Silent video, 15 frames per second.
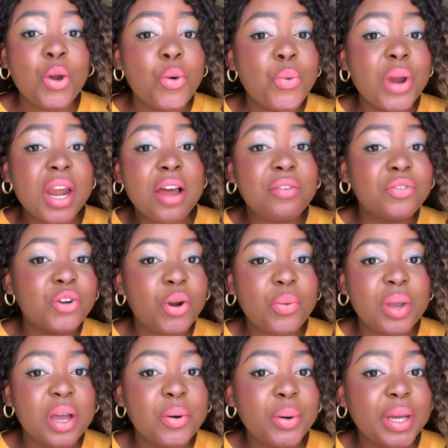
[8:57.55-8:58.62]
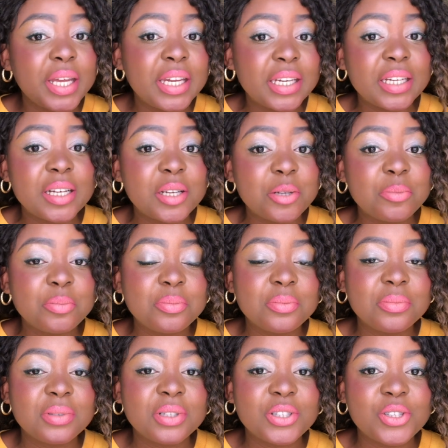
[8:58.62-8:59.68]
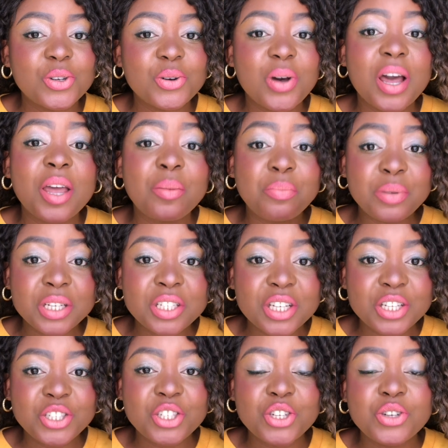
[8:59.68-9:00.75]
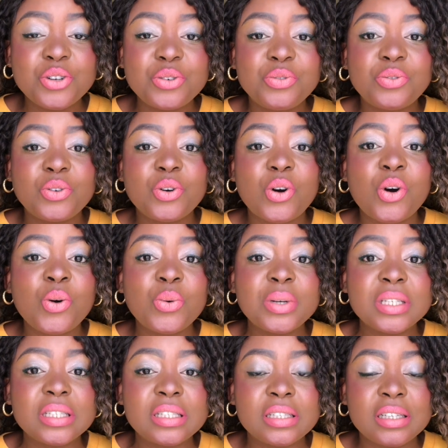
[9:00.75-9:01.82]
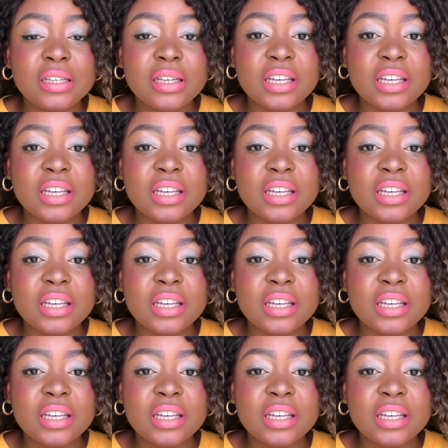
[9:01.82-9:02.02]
We love growing our income. So I appreciate you for always